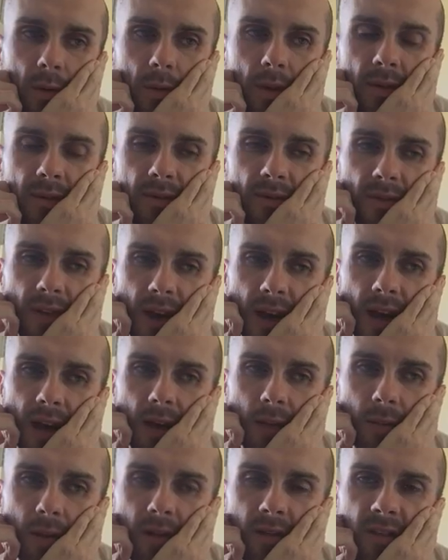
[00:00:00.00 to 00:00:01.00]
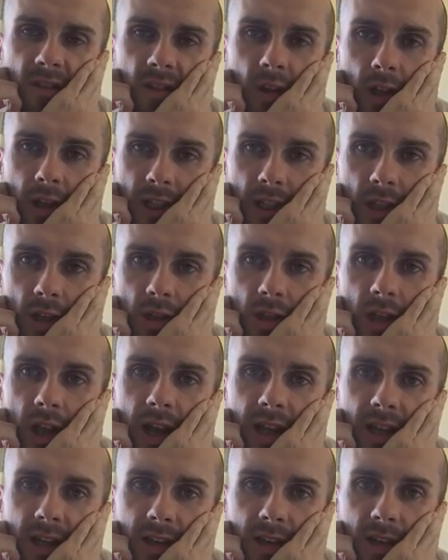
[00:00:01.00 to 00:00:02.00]
a bit fat, a bit sluggish,
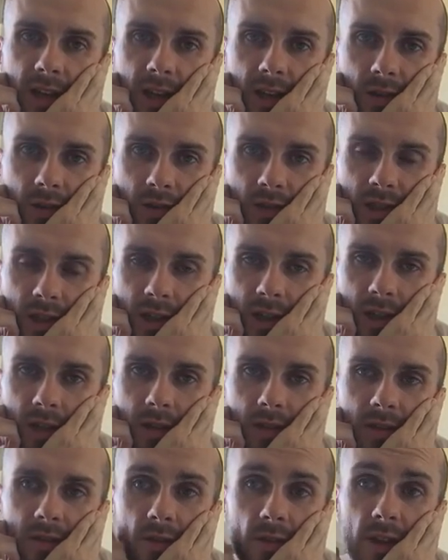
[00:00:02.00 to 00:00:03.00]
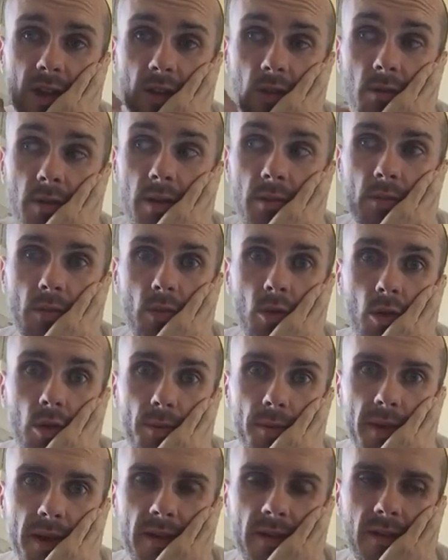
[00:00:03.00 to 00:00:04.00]
lacking in energy, so then you eat more
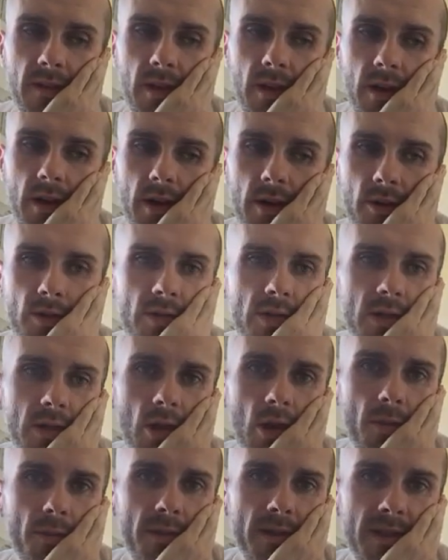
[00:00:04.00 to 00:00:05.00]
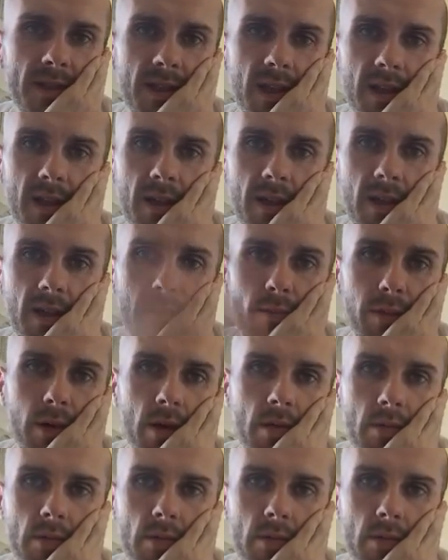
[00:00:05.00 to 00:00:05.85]
pizza in order to compensate, and then